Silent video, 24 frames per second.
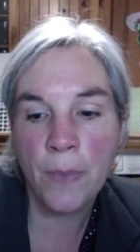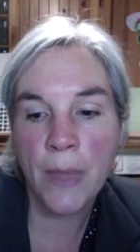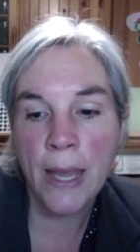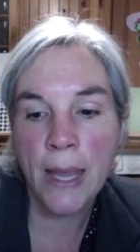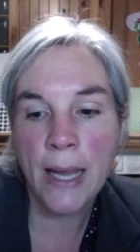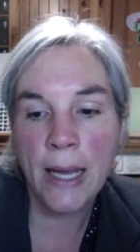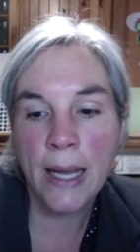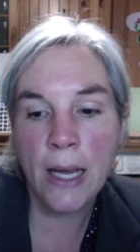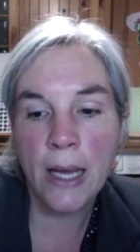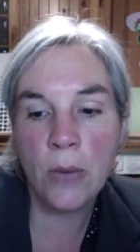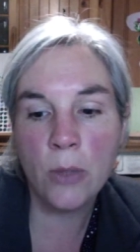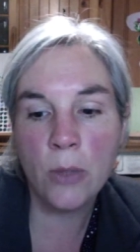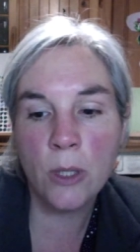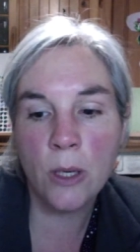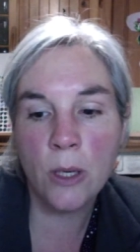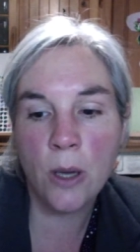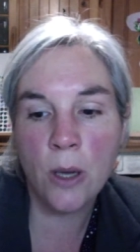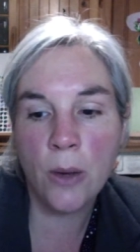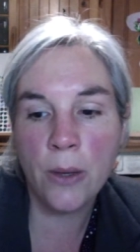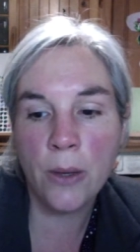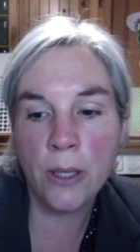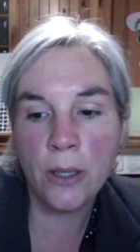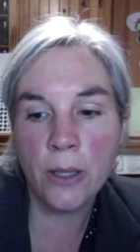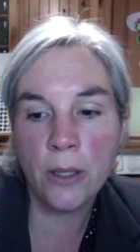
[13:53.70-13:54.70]
He was
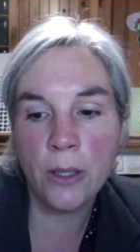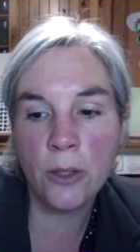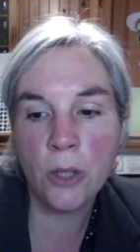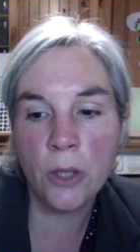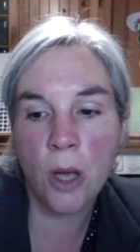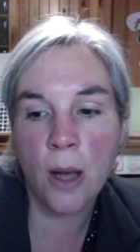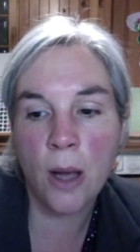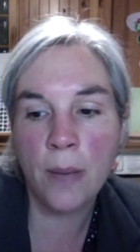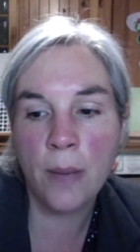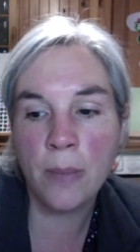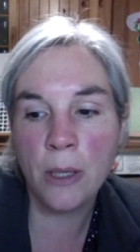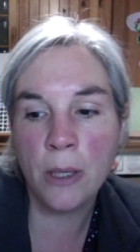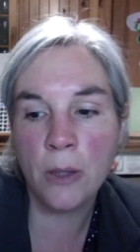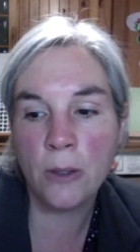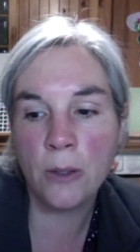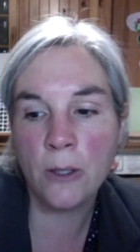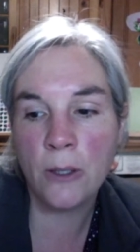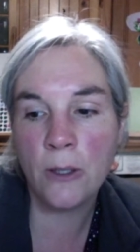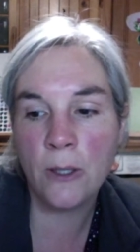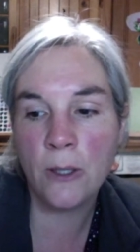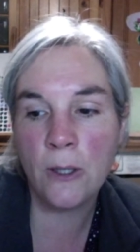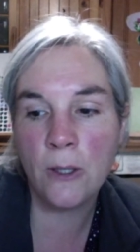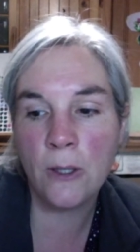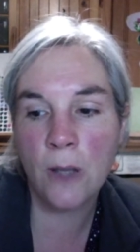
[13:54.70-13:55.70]
alone at the time because
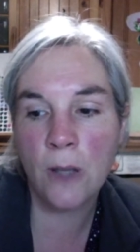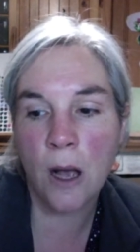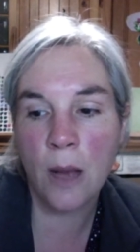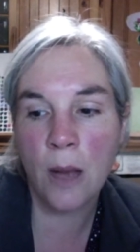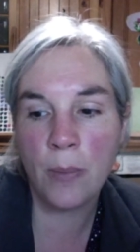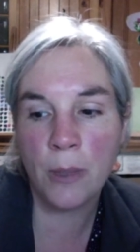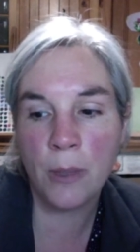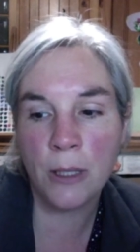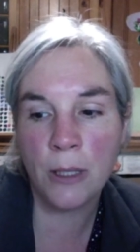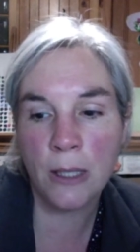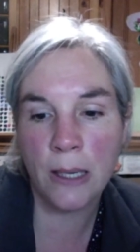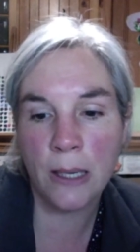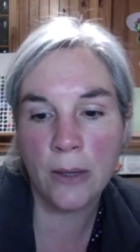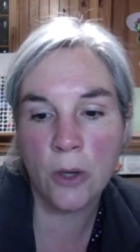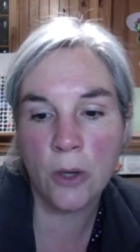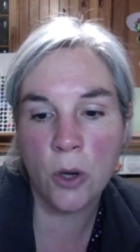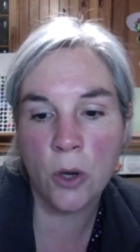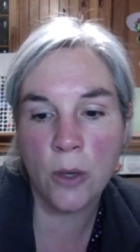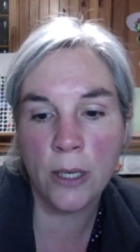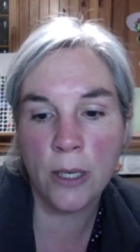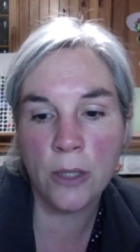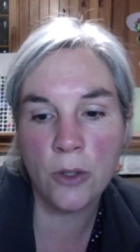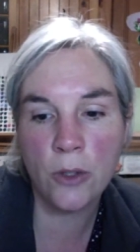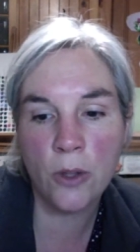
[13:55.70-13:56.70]
his disciples had
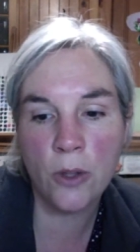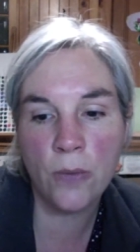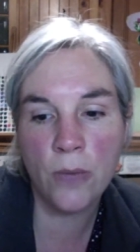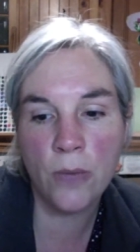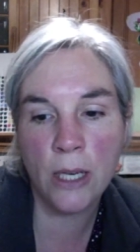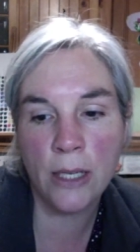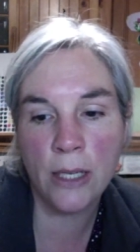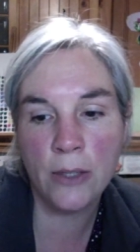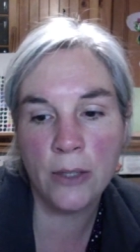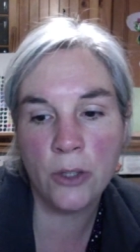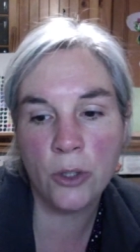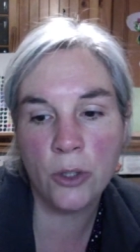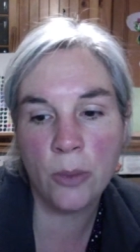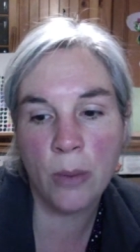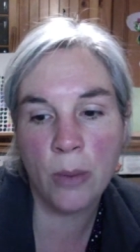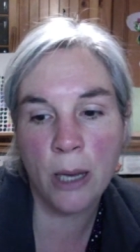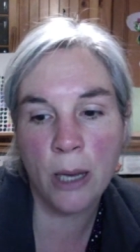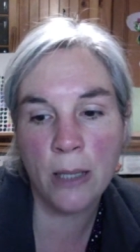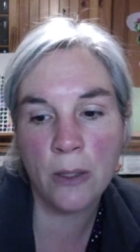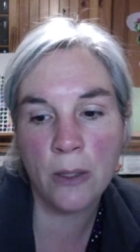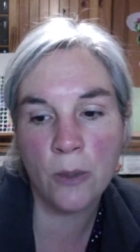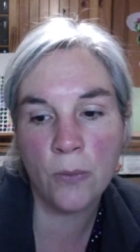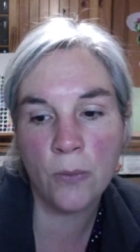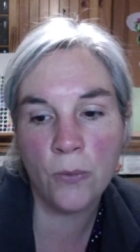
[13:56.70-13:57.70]
gone into the village to
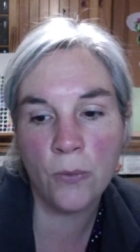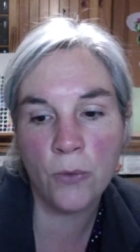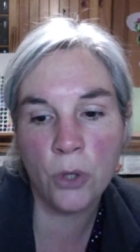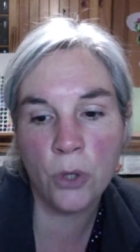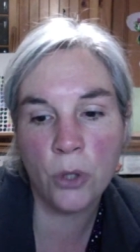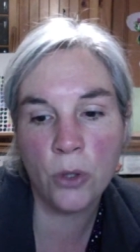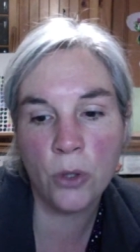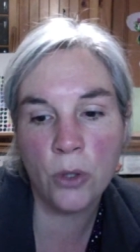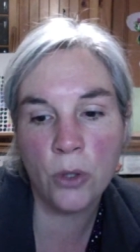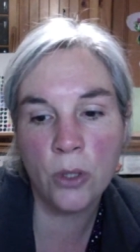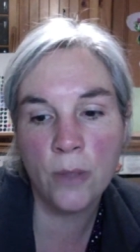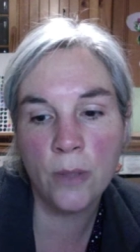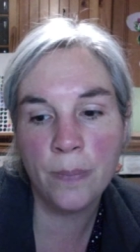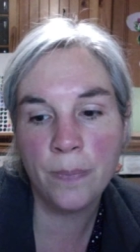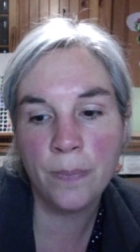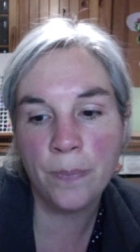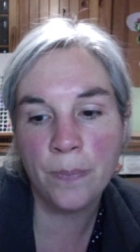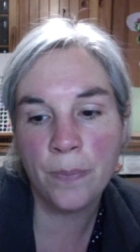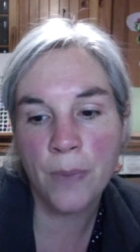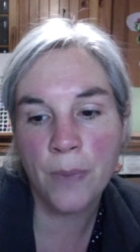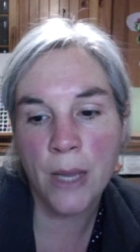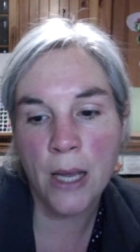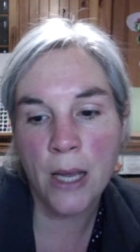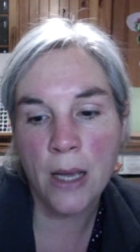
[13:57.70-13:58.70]
buy some food.
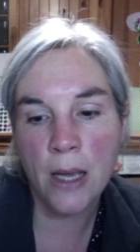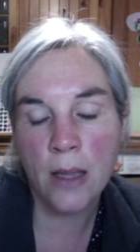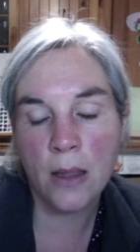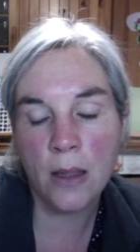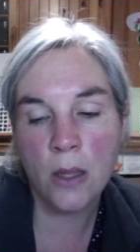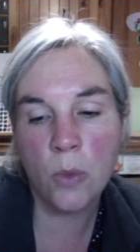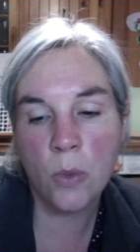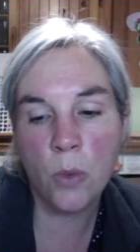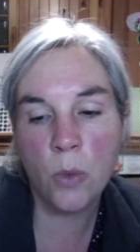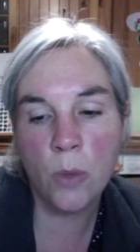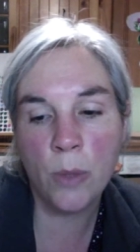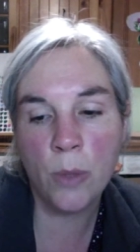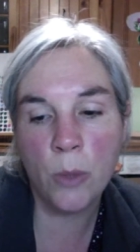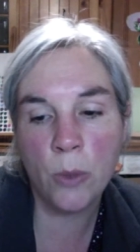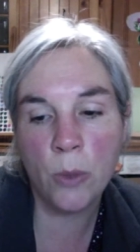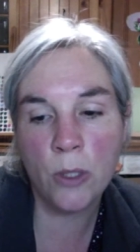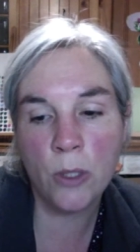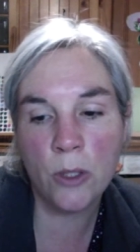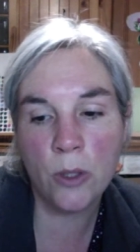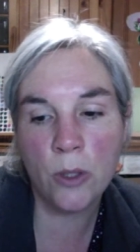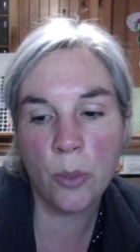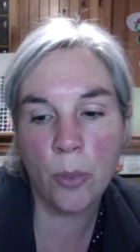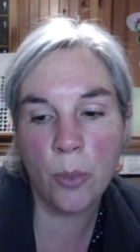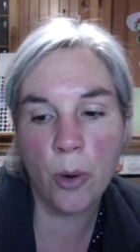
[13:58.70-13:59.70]
The woman was
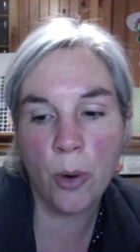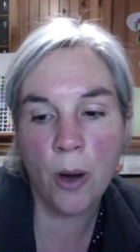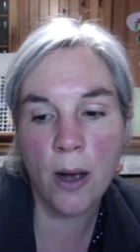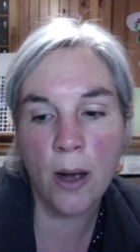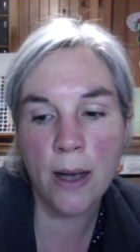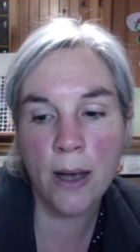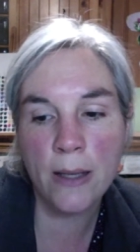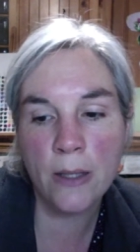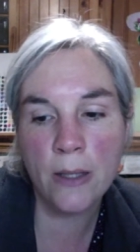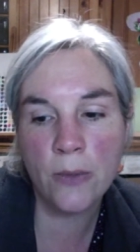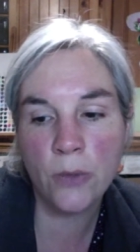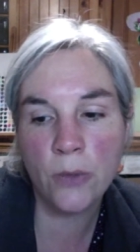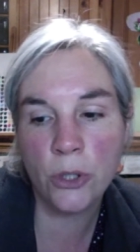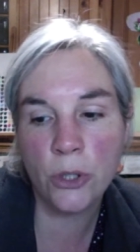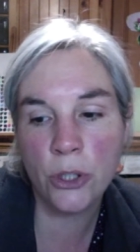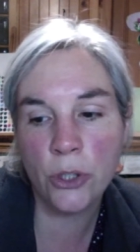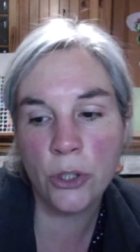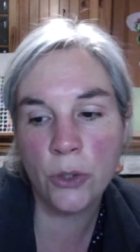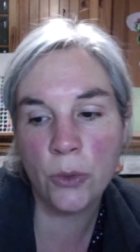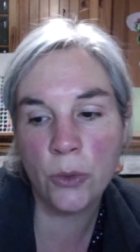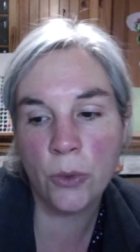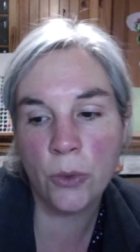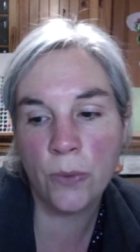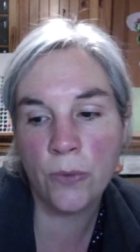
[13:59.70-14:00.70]
surprised, for
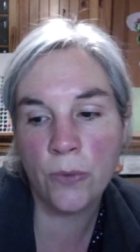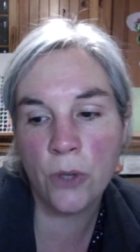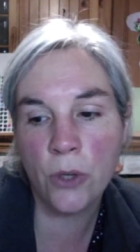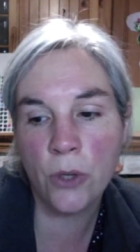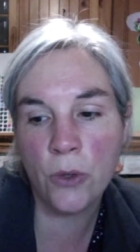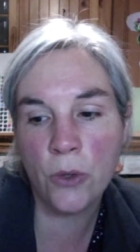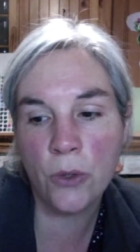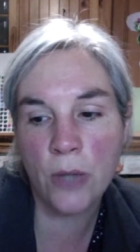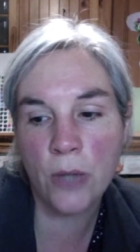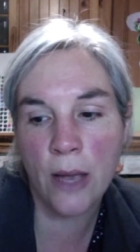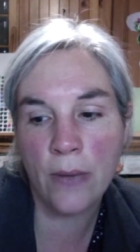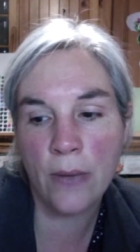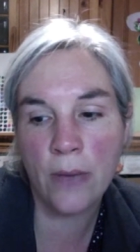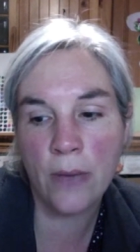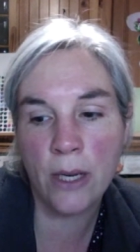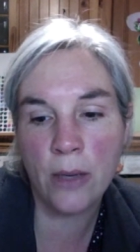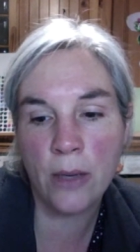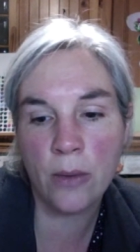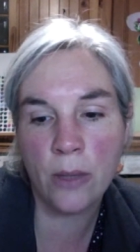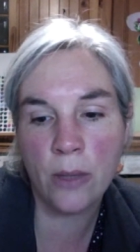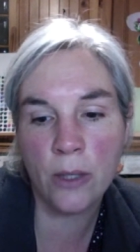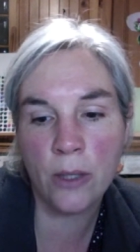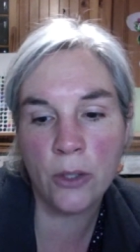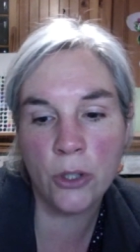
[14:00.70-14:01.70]
Jews refused to have
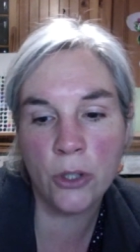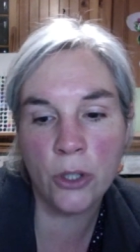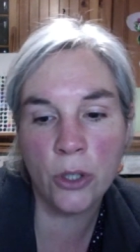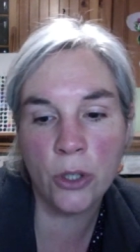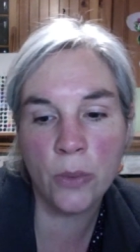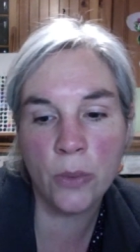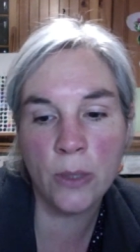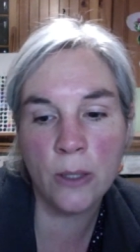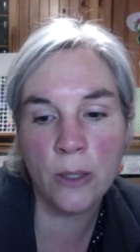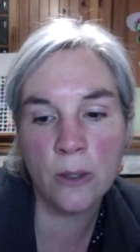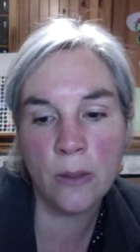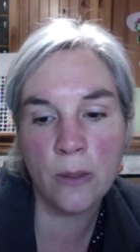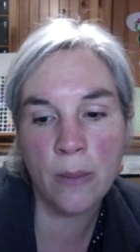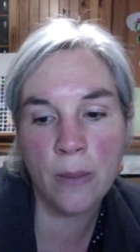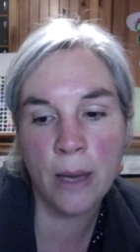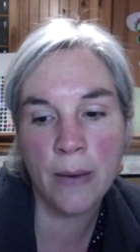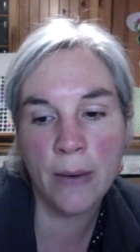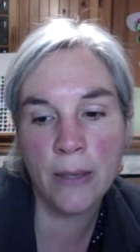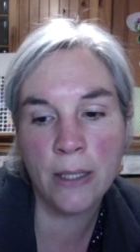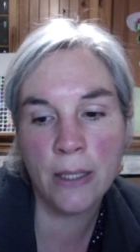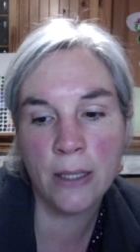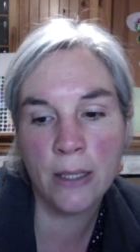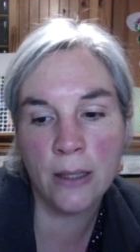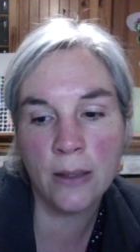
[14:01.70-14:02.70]
anything to do with
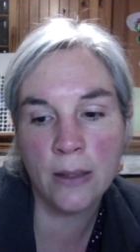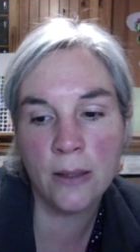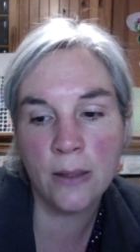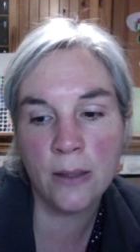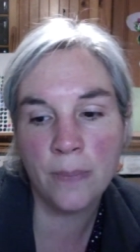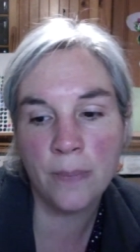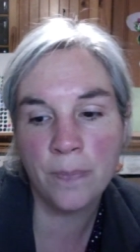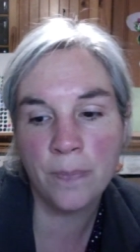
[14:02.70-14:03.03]
Samaritans.